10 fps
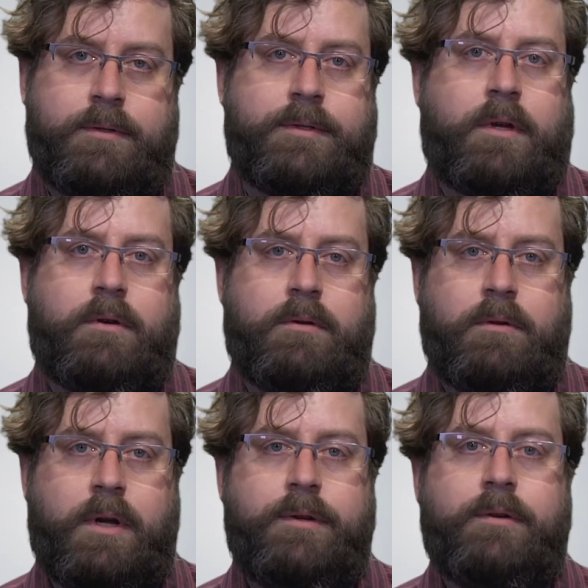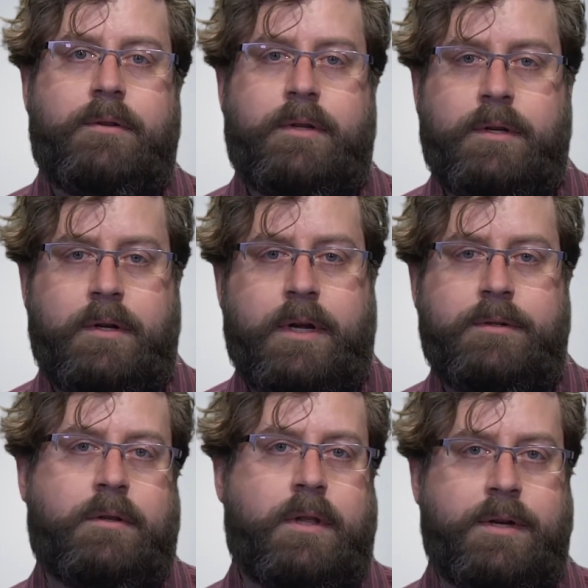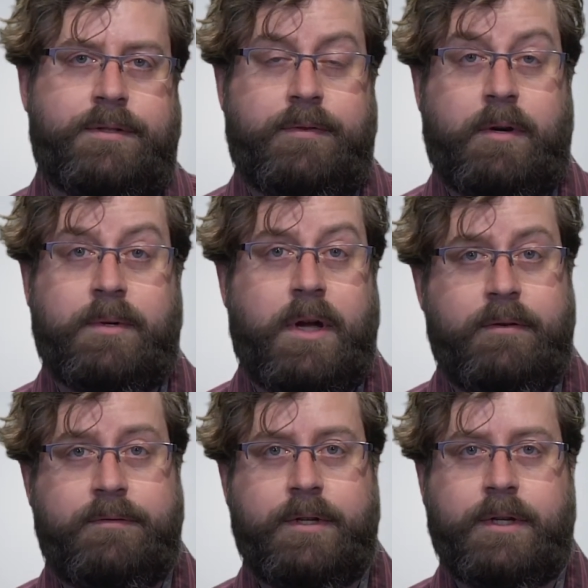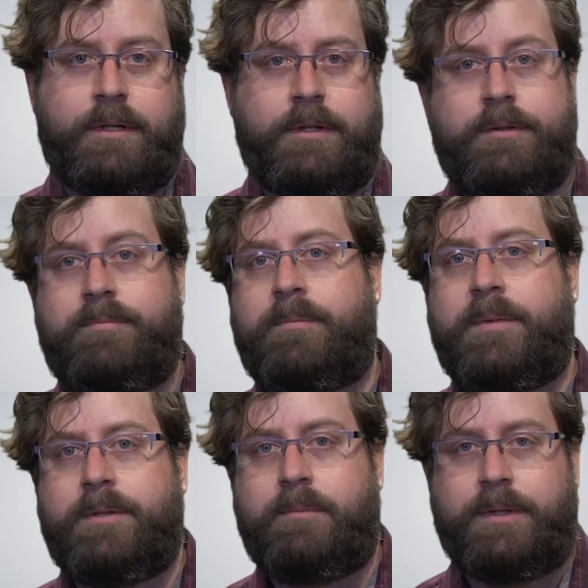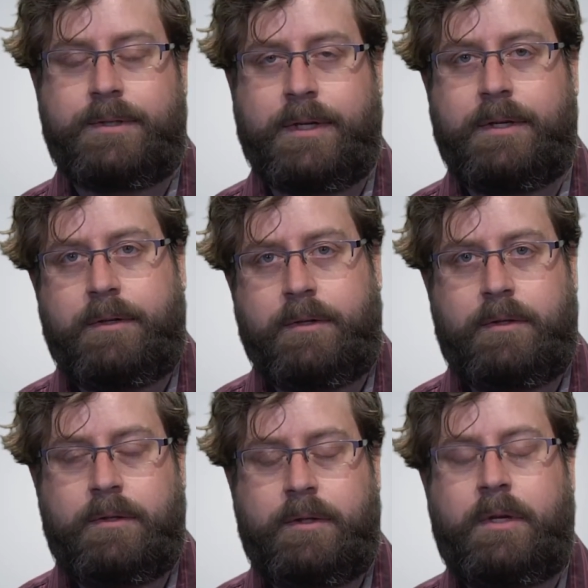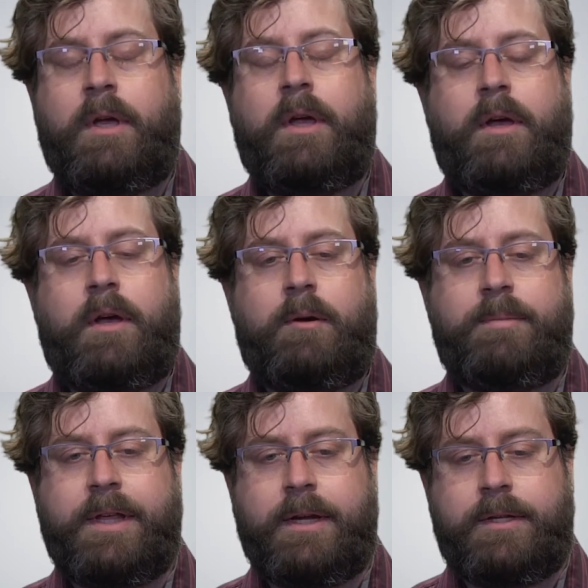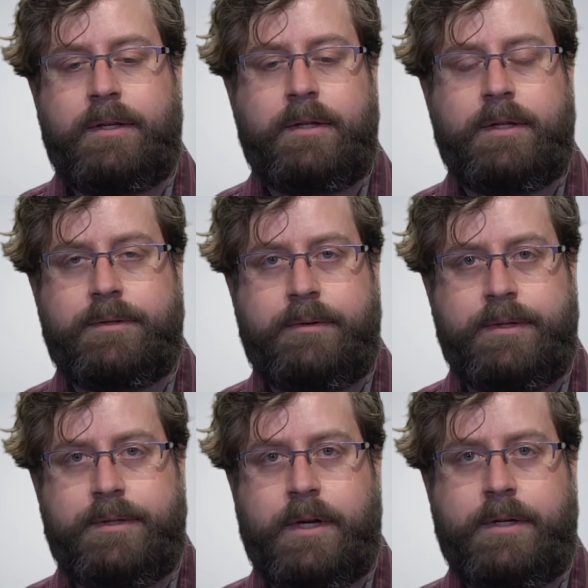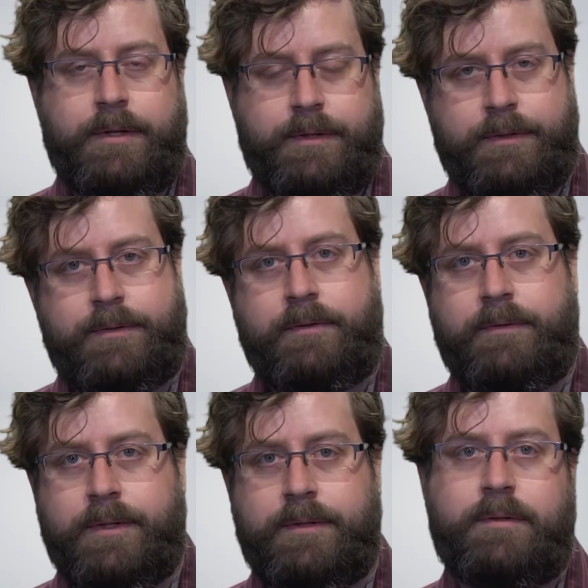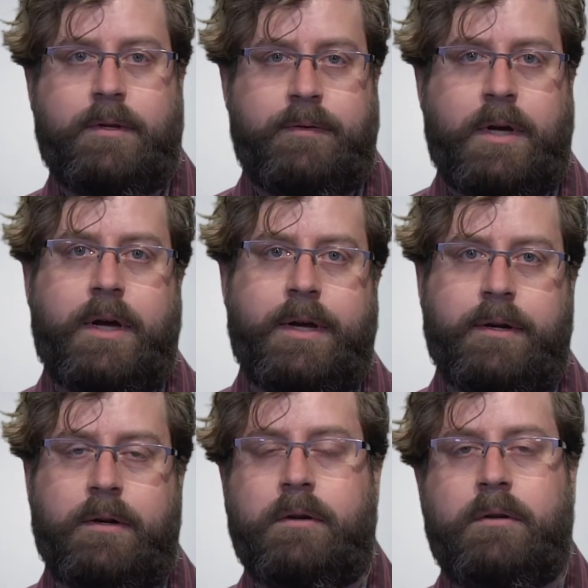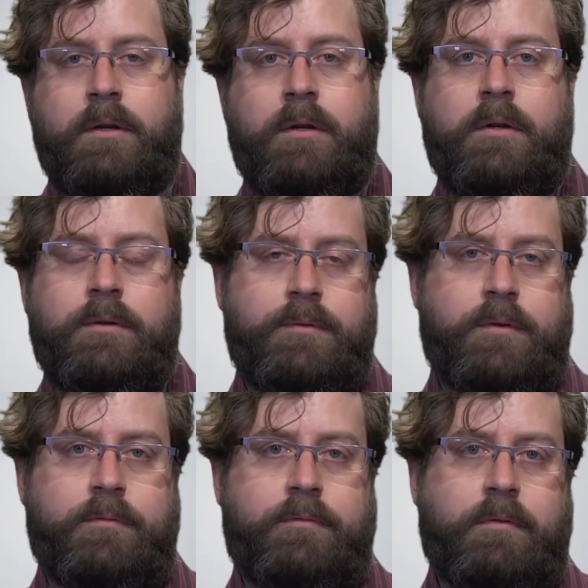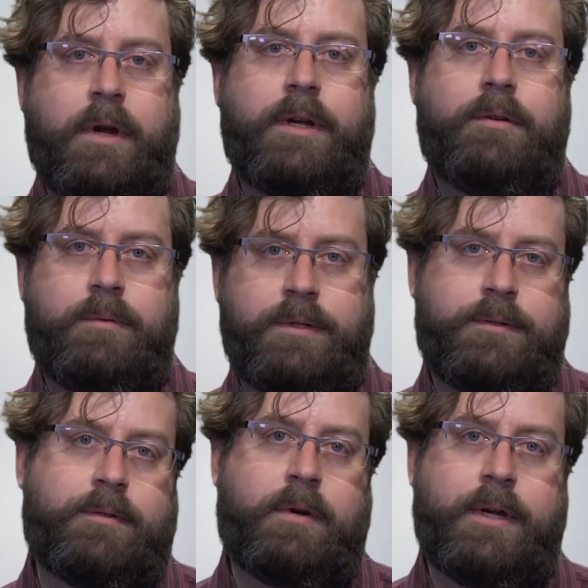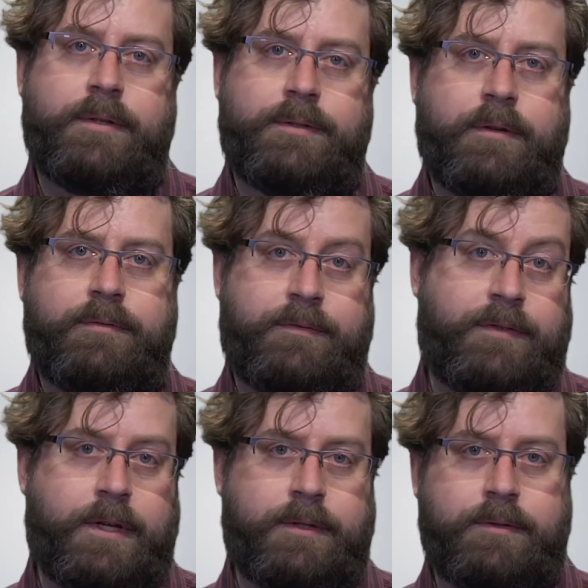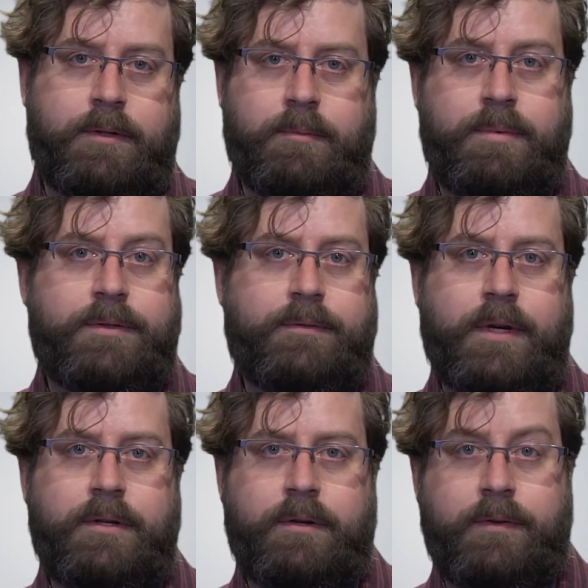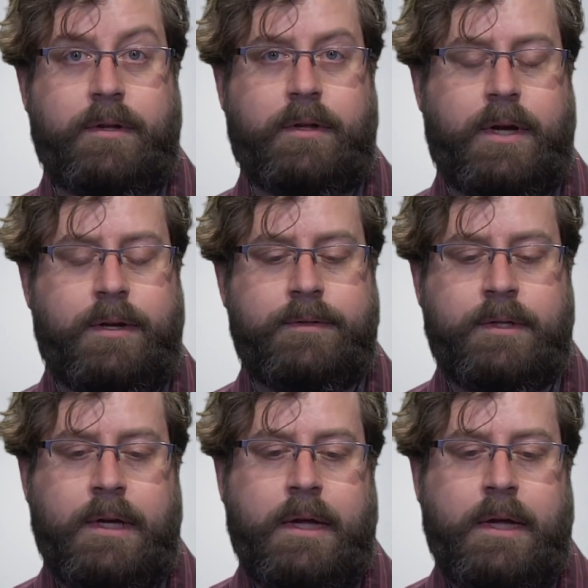So under the international laws of armed conflict, it is permissible to kill. But that killing is always done into the service of a higher sort of right, which is a right to self-defense and the preservation of other lives.